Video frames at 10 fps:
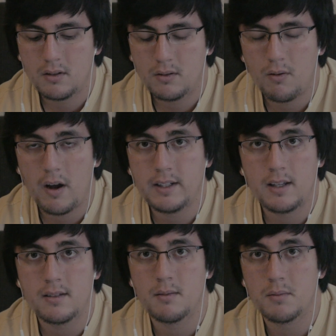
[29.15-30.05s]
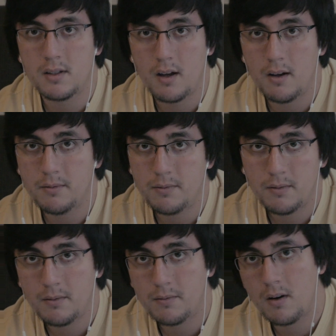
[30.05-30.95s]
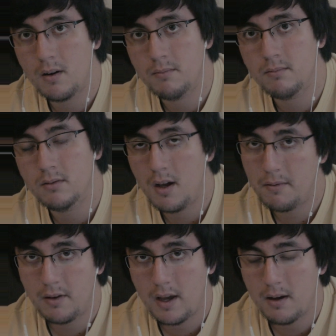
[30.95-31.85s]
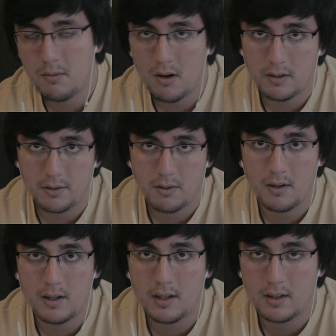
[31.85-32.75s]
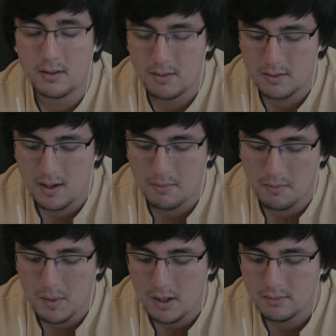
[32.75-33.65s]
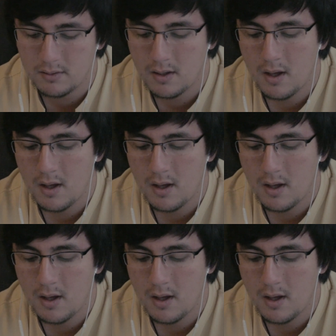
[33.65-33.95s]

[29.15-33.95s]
grinding some stuff from Lafayette, Walnut Creek, and San Ramon.